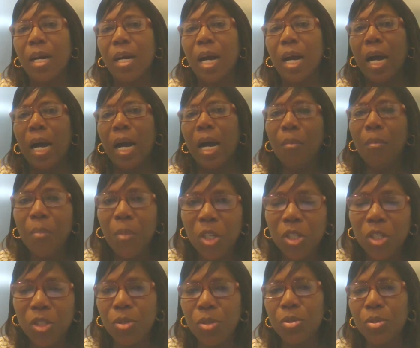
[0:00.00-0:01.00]
How much
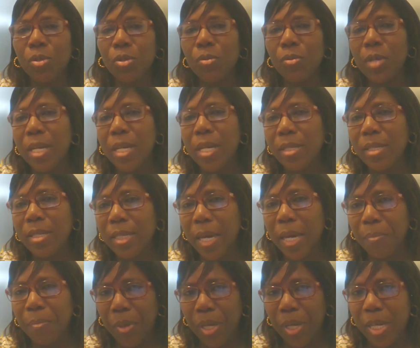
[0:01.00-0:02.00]
do students
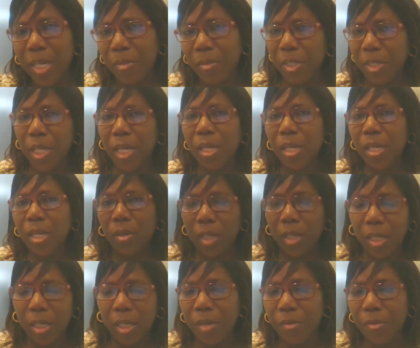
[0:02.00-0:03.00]
get paid, especially
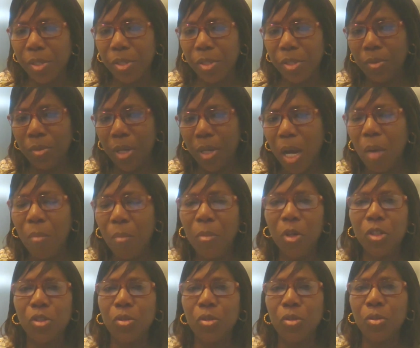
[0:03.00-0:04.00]
undergraduate students? How
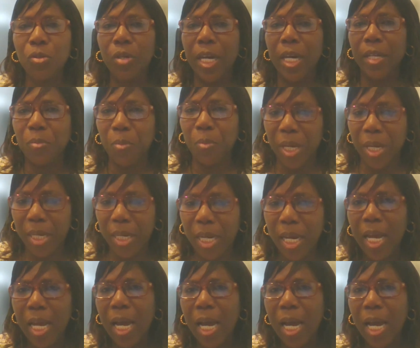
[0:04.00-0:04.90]
much do you get paid?